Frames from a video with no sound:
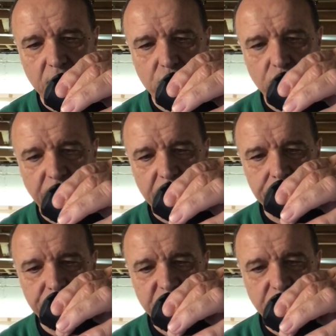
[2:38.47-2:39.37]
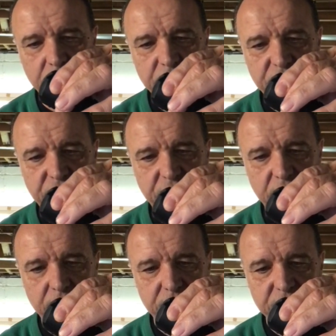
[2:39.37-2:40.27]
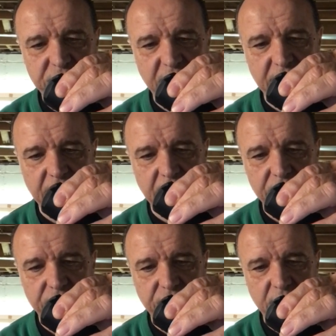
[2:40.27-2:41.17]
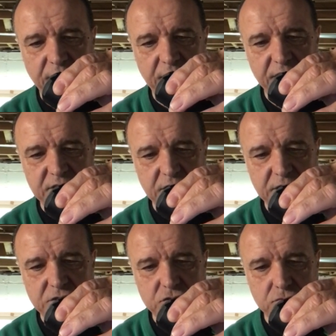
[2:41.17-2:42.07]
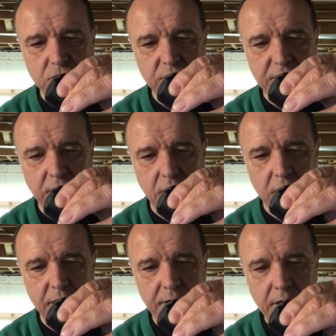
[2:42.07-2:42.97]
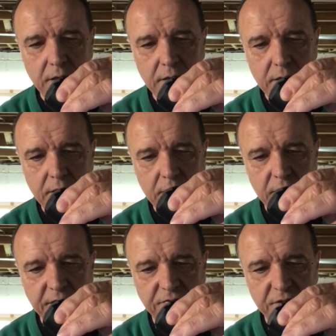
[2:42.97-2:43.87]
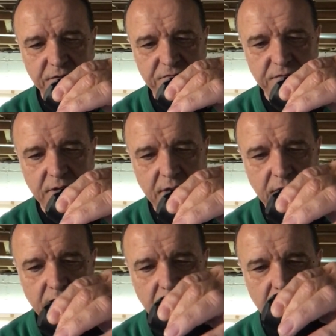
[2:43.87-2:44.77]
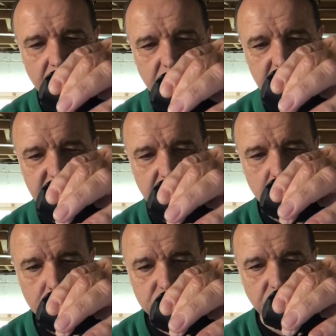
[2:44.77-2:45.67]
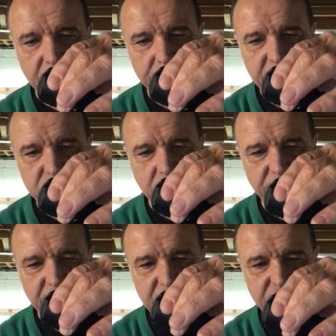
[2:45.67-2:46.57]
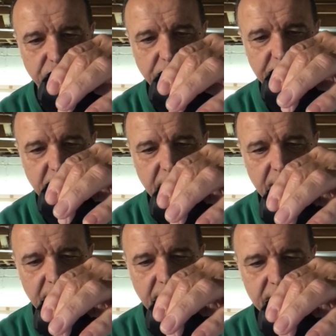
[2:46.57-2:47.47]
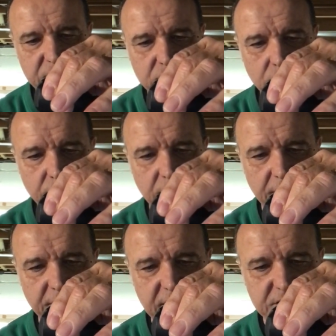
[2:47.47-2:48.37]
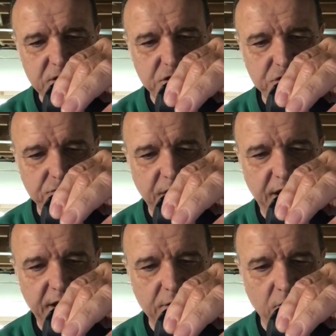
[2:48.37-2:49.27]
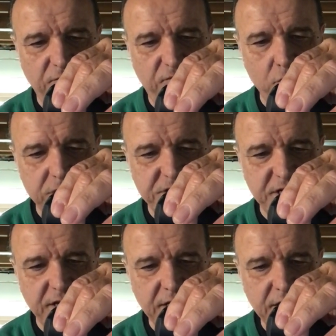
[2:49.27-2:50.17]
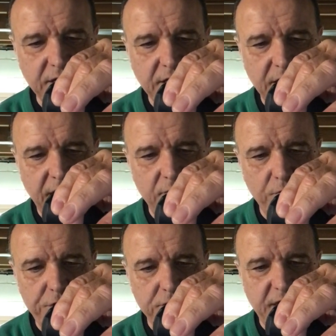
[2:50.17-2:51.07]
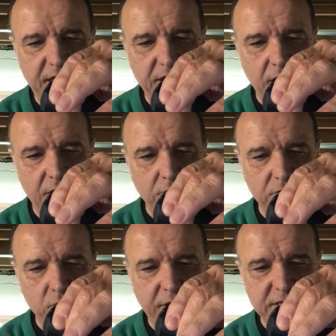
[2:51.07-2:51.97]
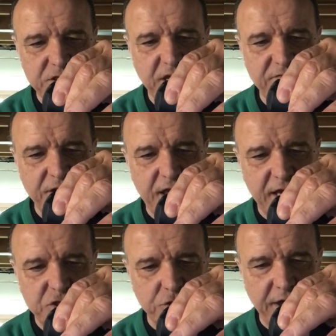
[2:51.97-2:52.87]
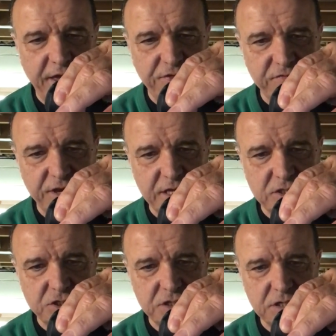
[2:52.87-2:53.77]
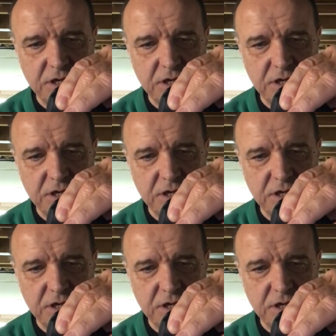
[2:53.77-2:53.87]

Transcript: crooked. So you just take it and easily screw it on like this, nice and loose, right? Make sure everything's free and screw it on nice and straight. Don't force it. And when you get it on all the way, just give it an extra 1/8 of an inch,